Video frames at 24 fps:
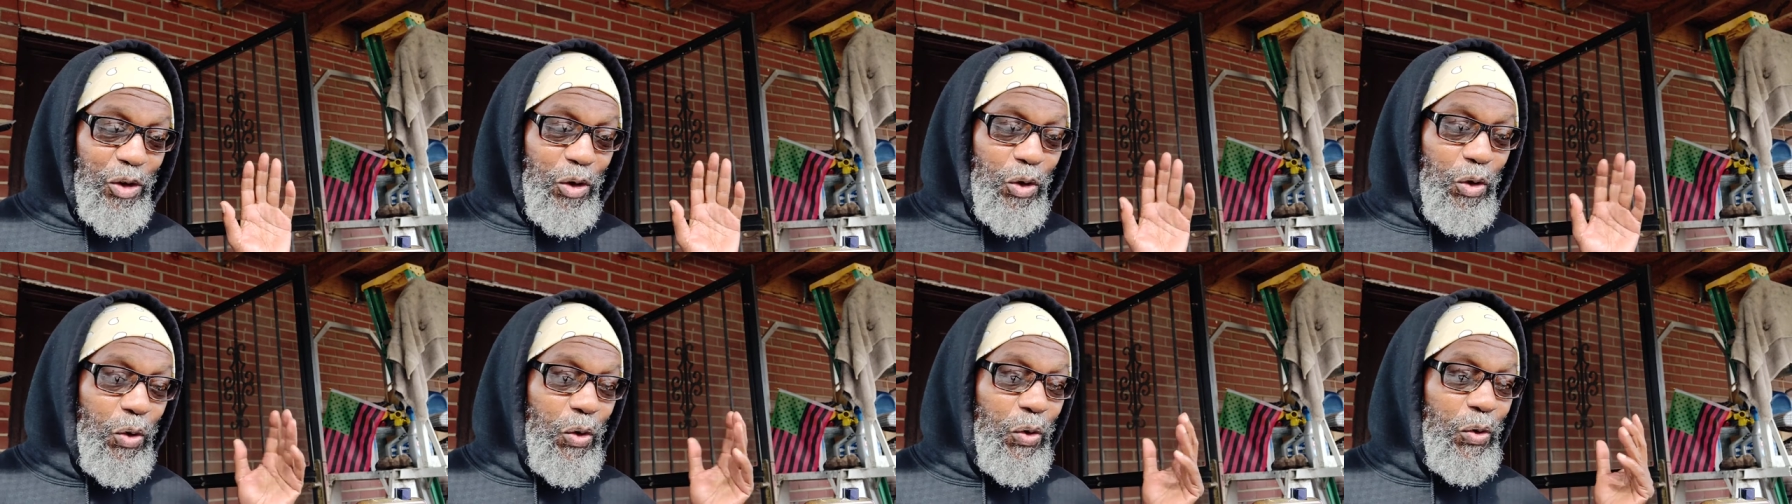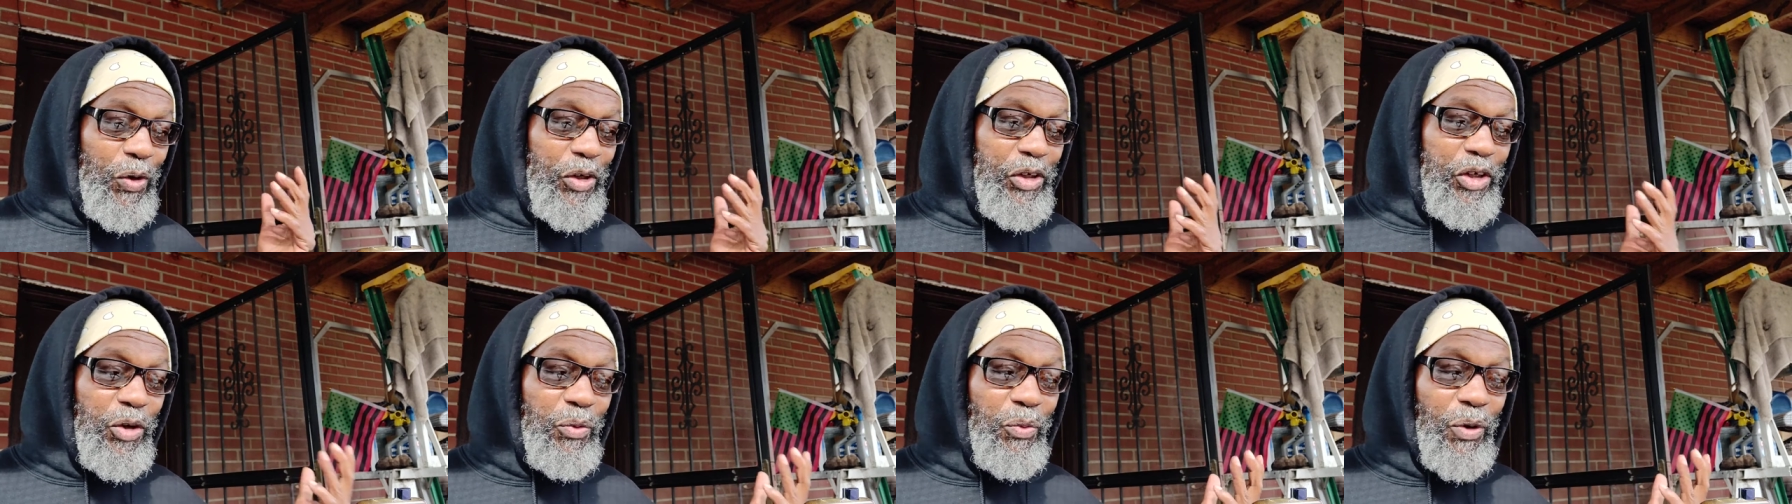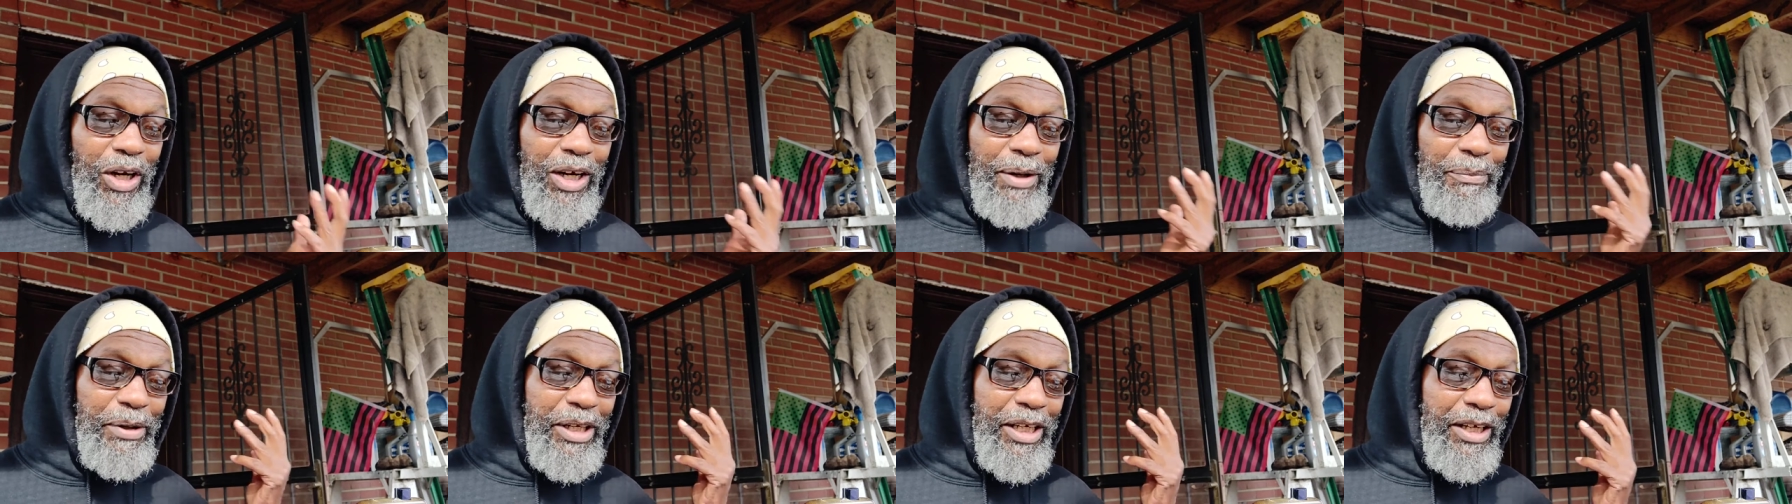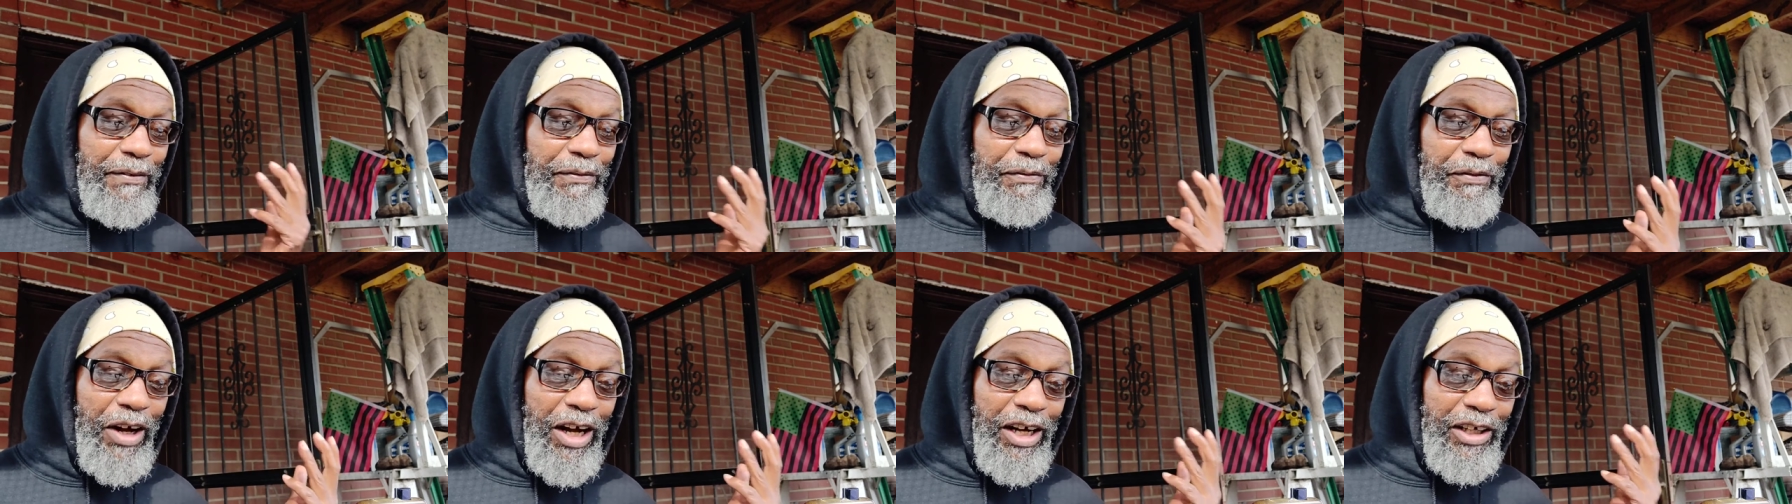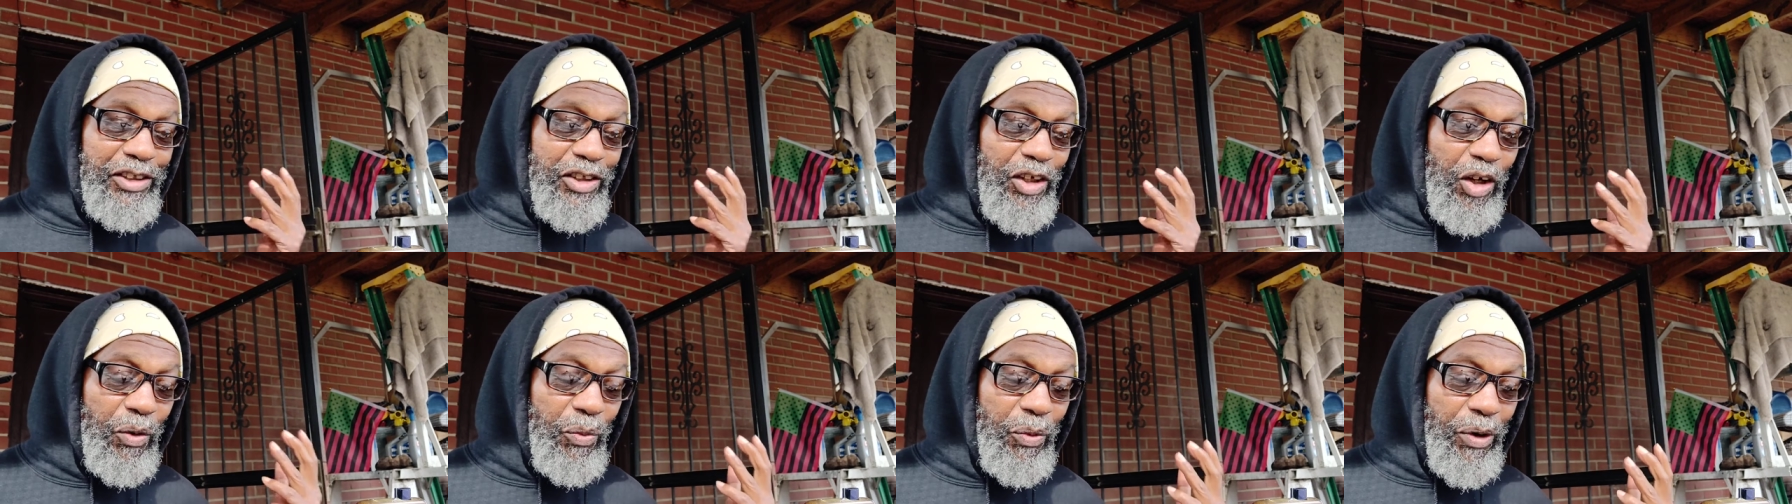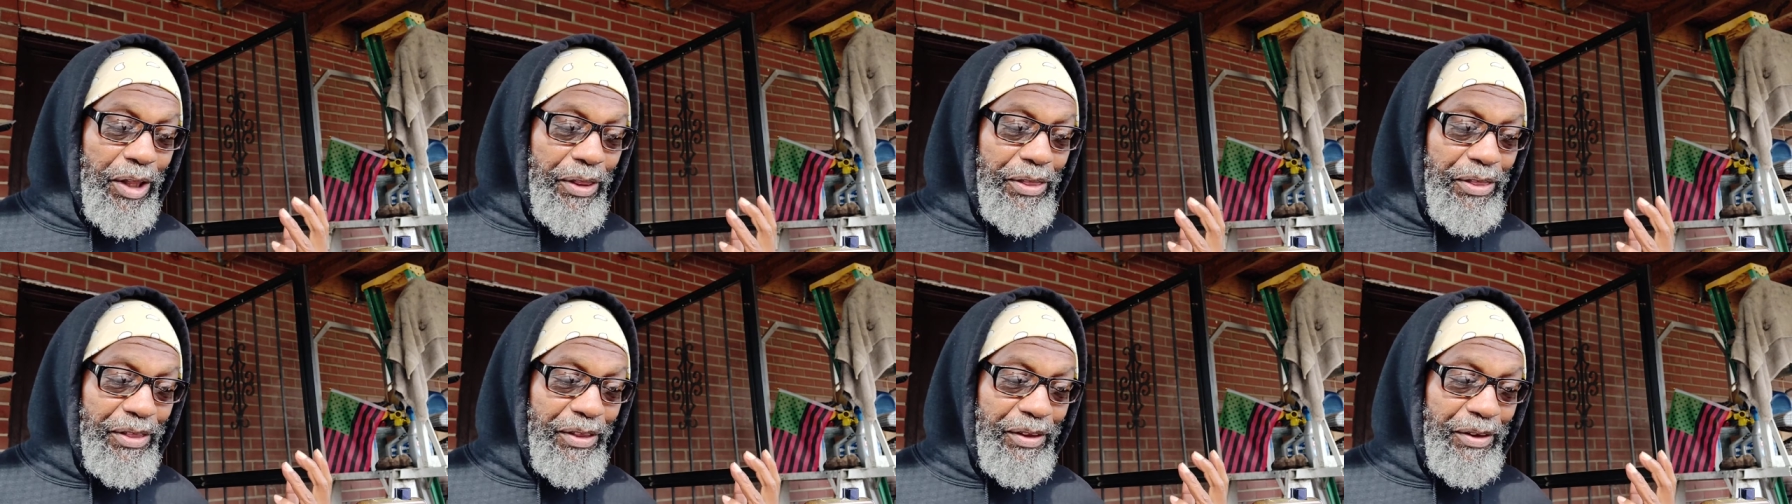who would you want to be in a foxhole
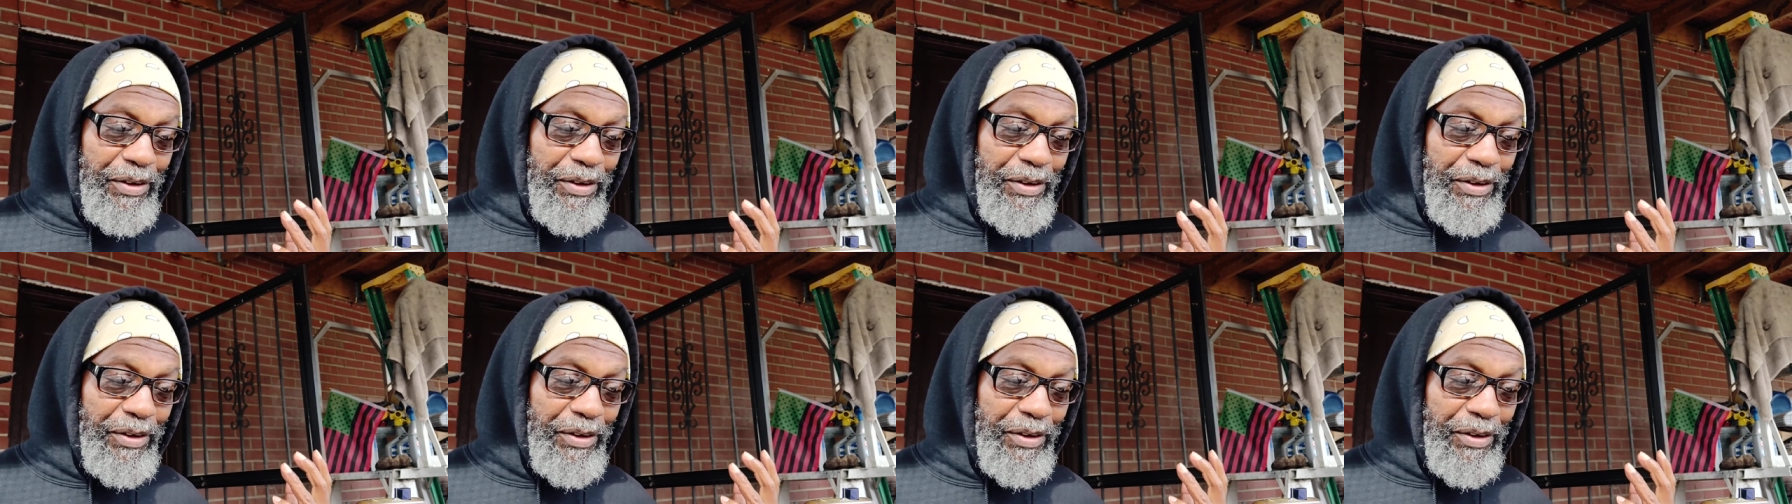with?